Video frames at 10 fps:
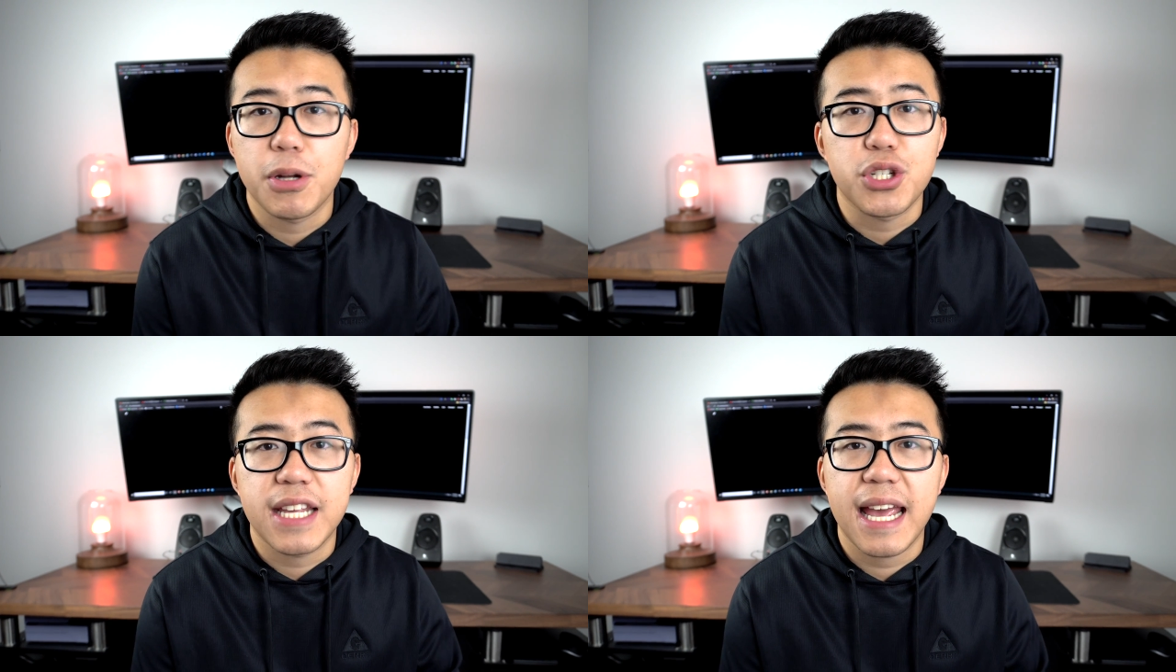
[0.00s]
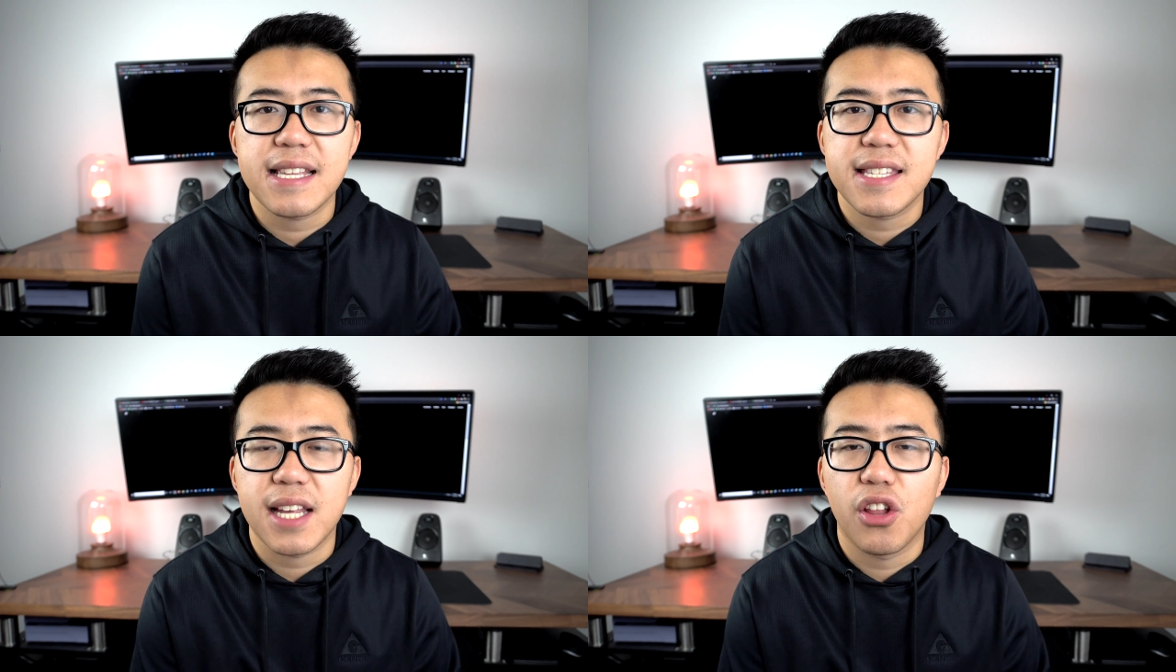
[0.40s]
but you
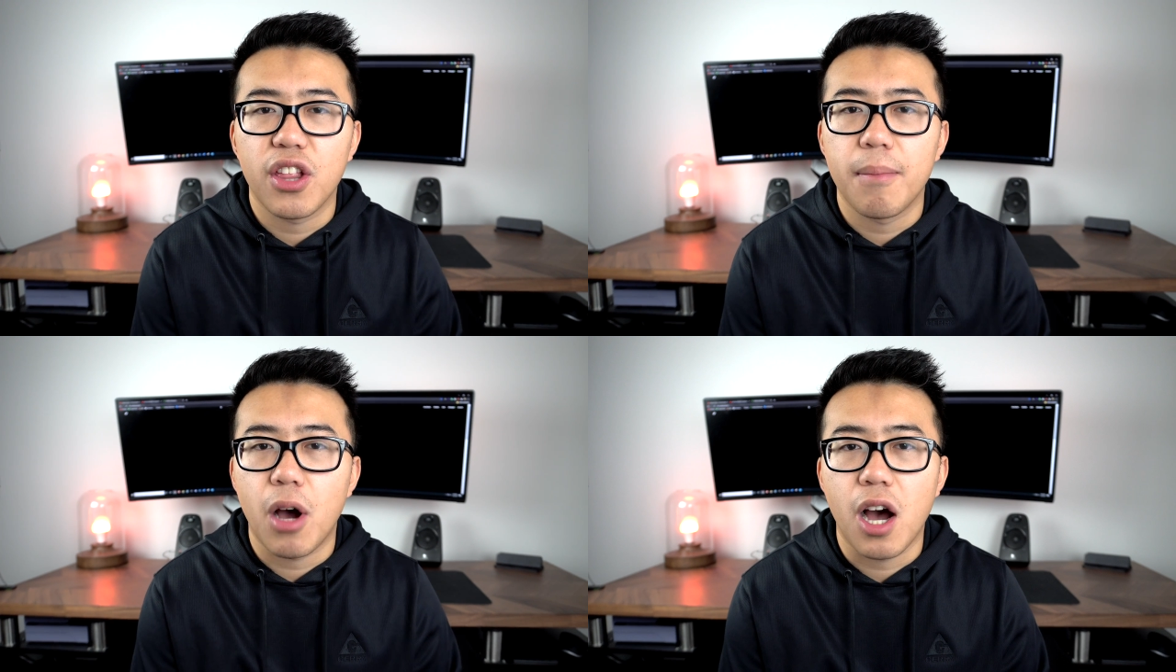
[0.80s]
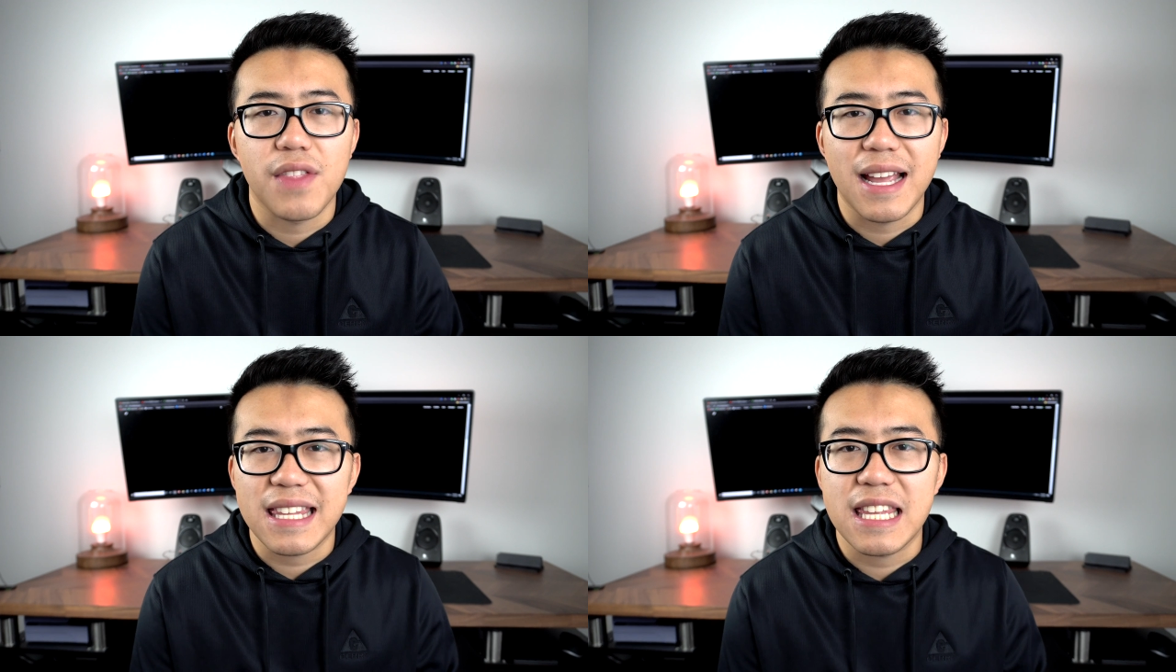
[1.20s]
can sell them on
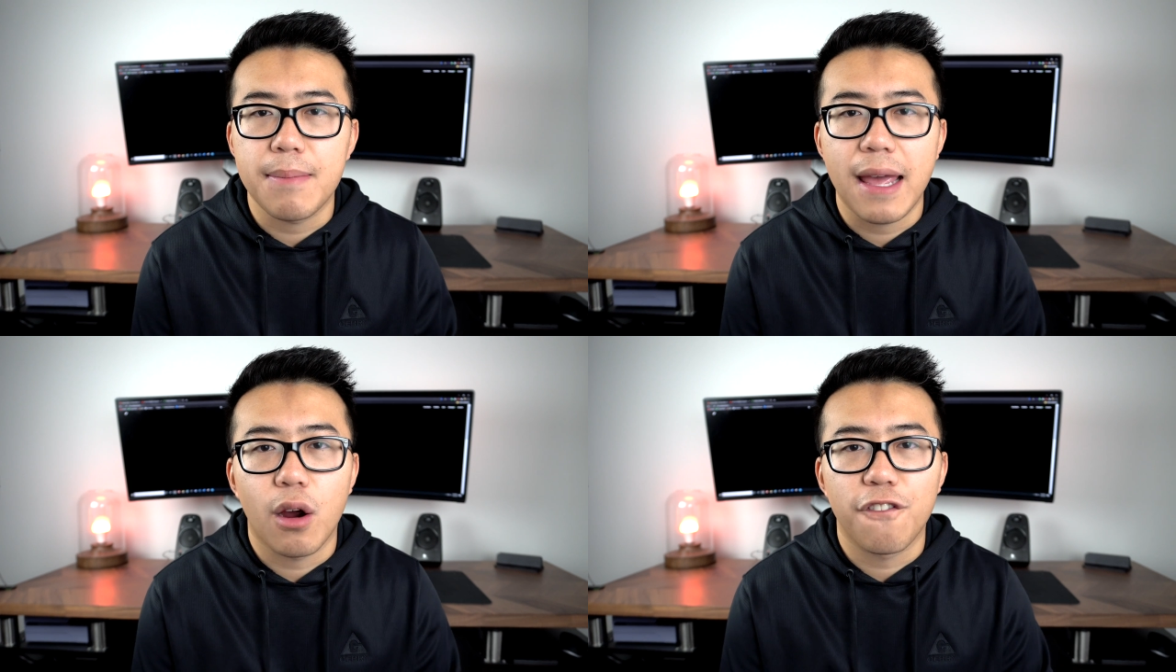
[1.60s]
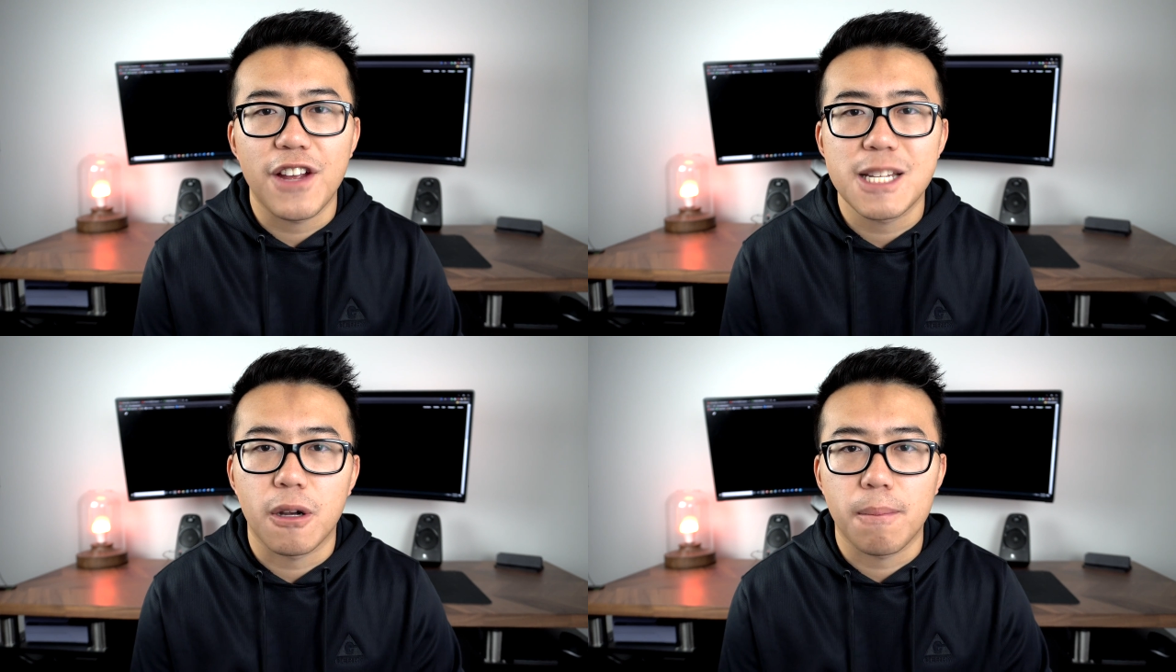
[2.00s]
like eBay or
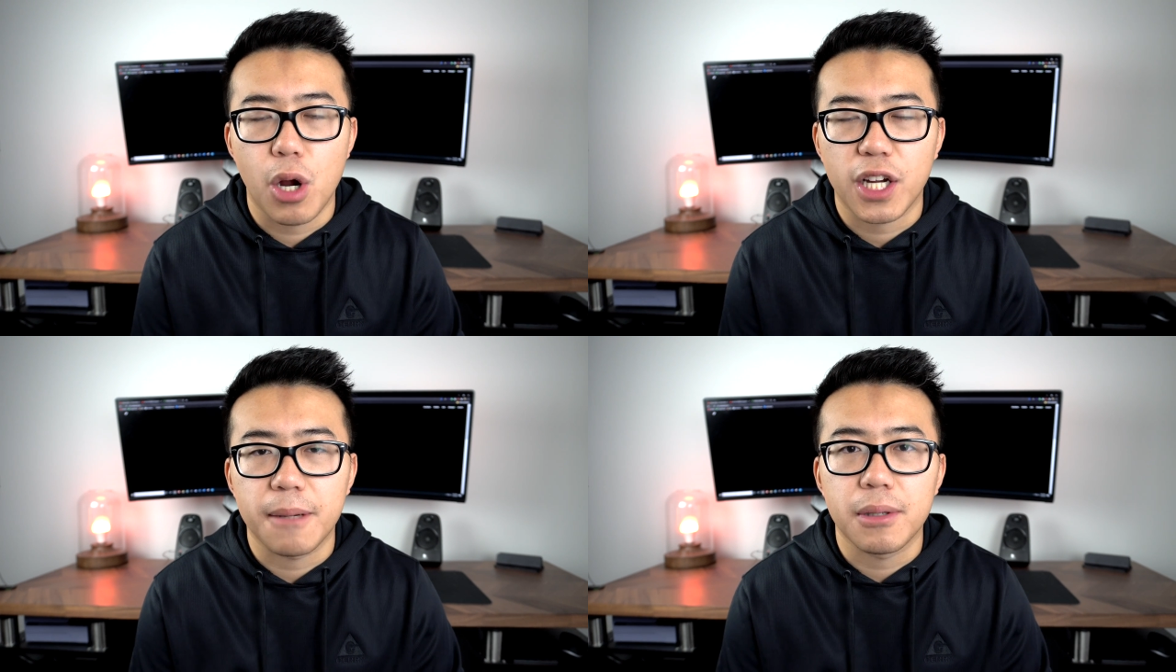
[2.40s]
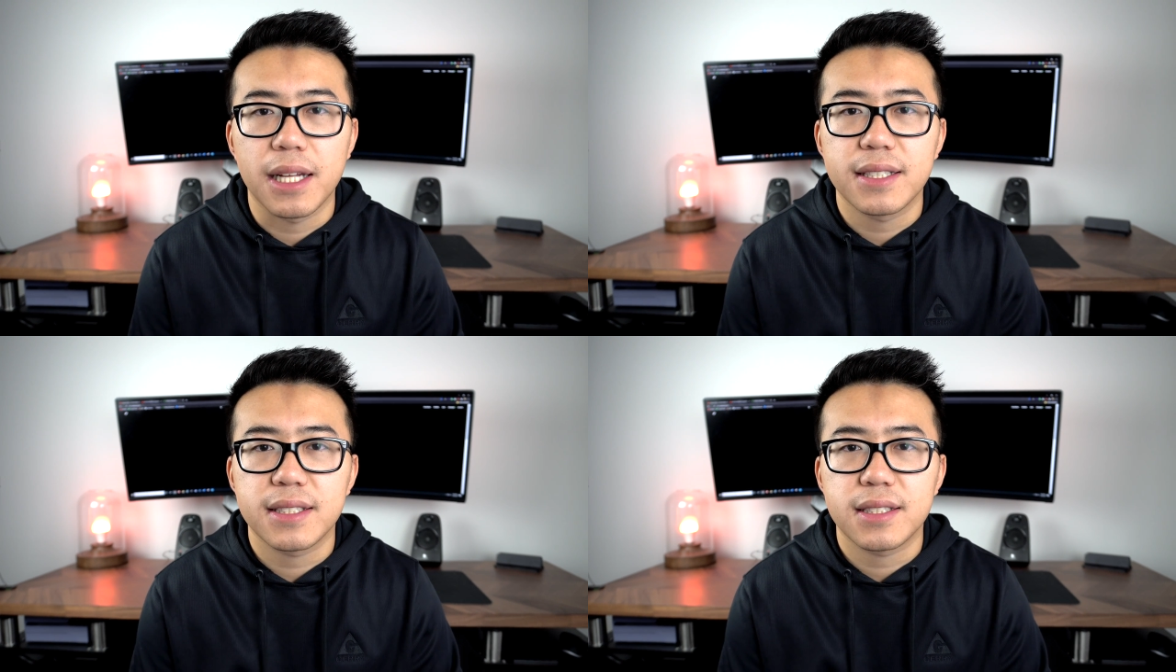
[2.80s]
Facebook
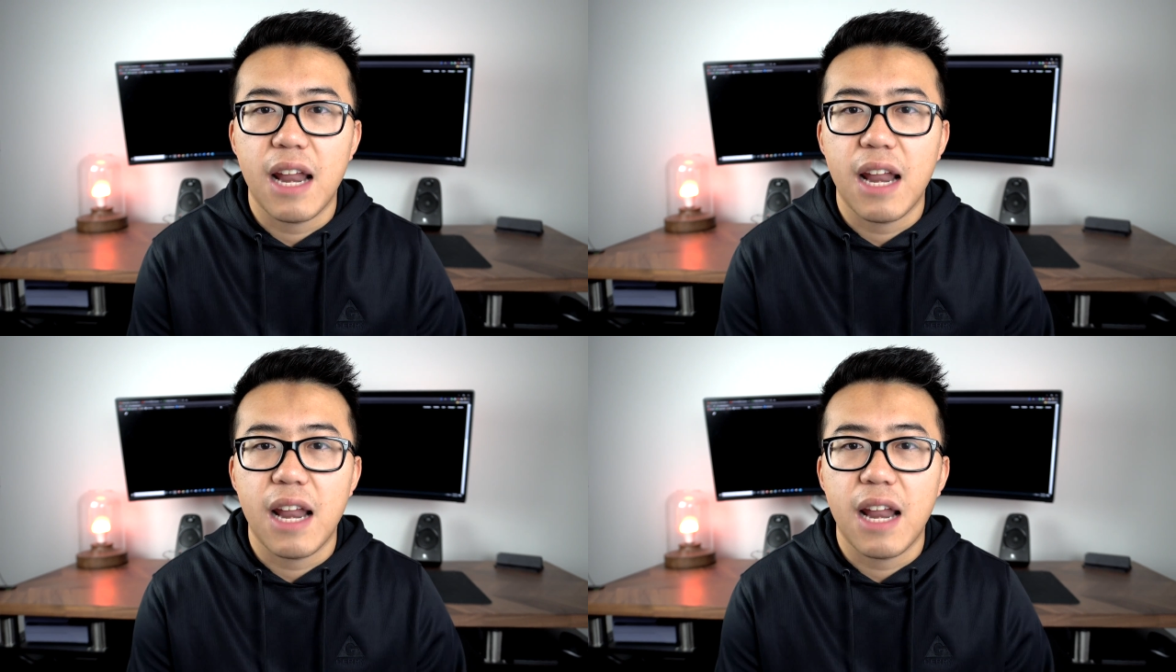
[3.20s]
Marketplace.